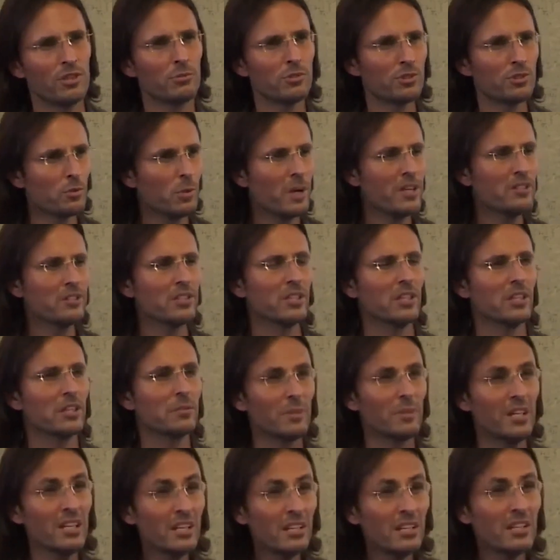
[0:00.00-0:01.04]
He was
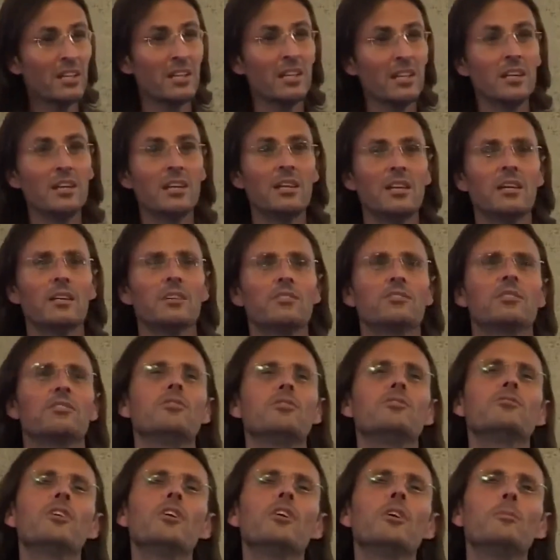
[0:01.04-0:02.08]
questioning me to
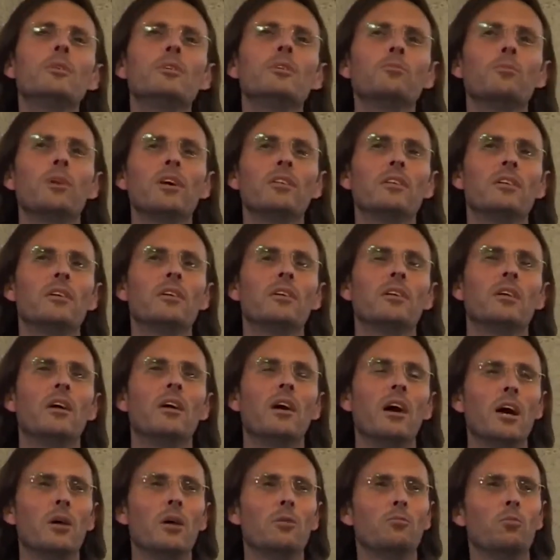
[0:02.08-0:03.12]
determine whether
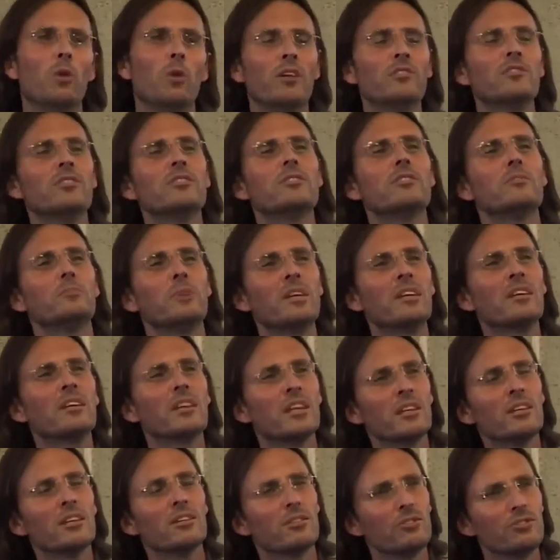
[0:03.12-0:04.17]
I wanted to be
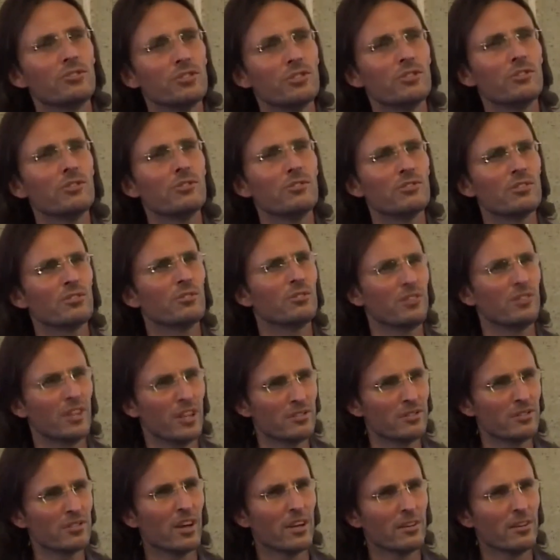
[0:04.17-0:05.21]
king of the Jews and all
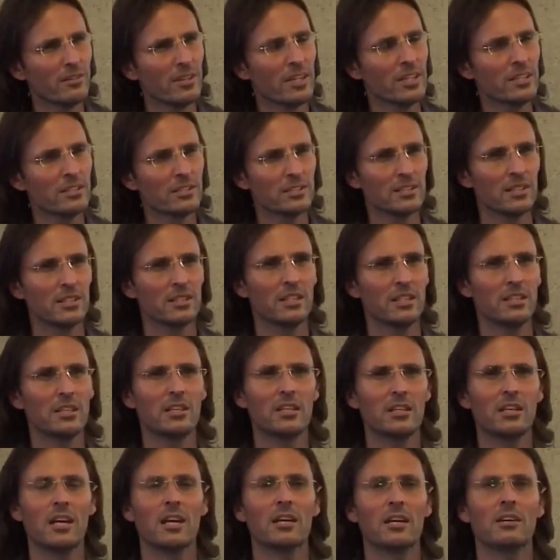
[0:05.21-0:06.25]
those kind of things.
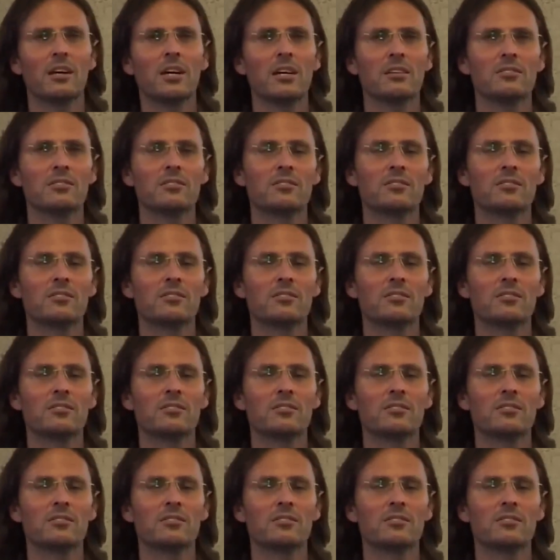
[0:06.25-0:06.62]
And I